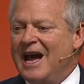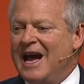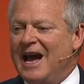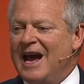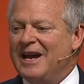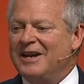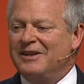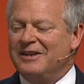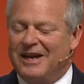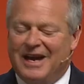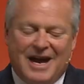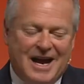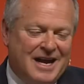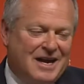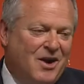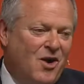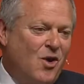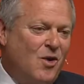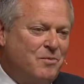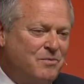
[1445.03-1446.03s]

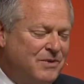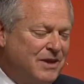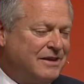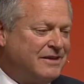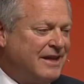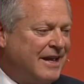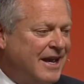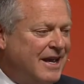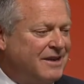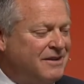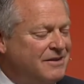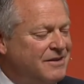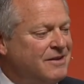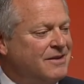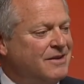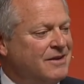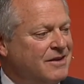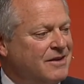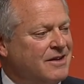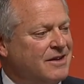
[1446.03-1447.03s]
I hope that
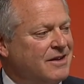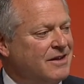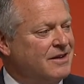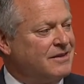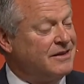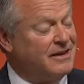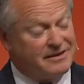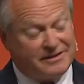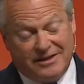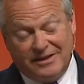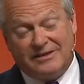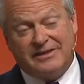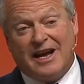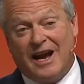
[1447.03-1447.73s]
this